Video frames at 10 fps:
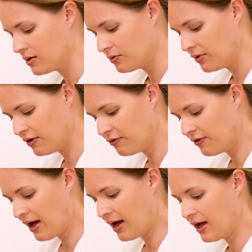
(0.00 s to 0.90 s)
three to
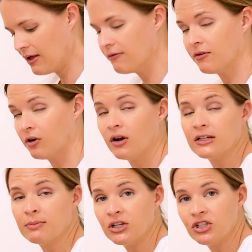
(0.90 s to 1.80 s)
five, or
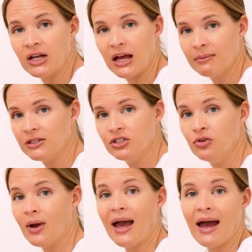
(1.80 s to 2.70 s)
as much time as
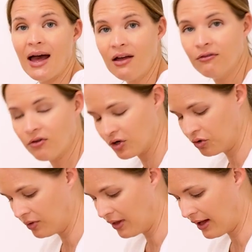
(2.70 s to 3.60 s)
you have or
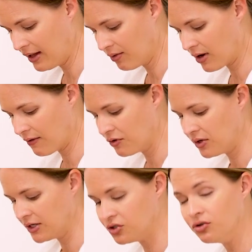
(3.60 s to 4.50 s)
you'd like, whatever you
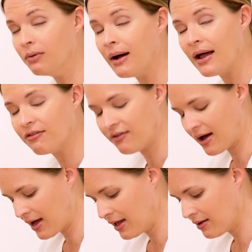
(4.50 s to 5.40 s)
need to do to
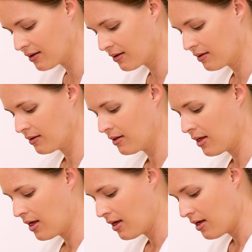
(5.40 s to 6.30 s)
modify.
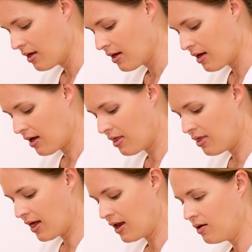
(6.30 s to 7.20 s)

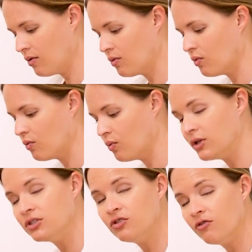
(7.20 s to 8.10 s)
And then
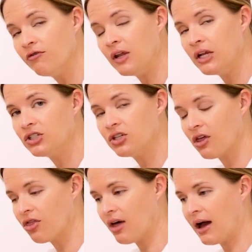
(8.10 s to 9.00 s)
once you finish
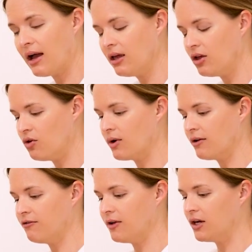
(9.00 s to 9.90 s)
the thigh, you want
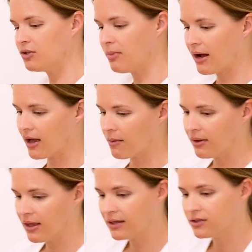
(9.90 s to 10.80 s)
to finish back up
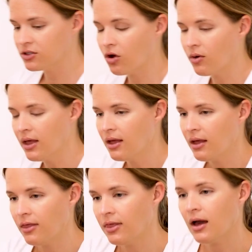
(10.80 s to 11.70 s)
again. So
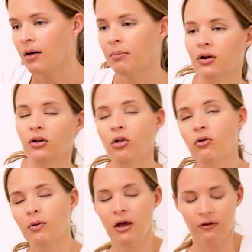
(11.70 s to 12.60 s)
in the upper
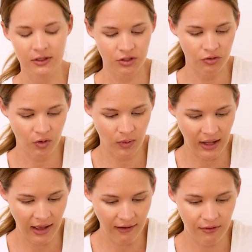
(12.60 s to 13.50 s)
lower pelvis, you can
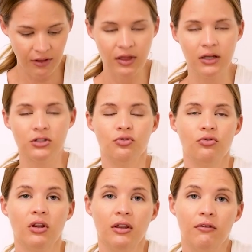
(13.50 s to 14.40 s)
work everything
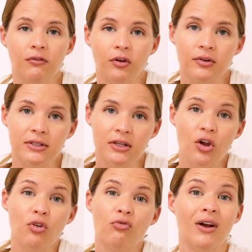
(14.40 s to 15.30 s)
to the lymph nodes
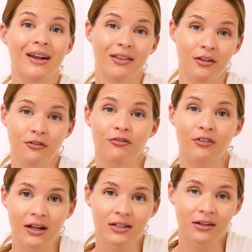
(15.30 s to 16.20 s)
right in the
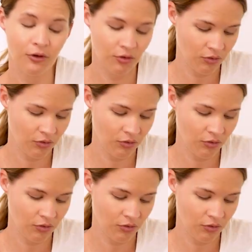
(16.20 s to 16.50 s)
front of the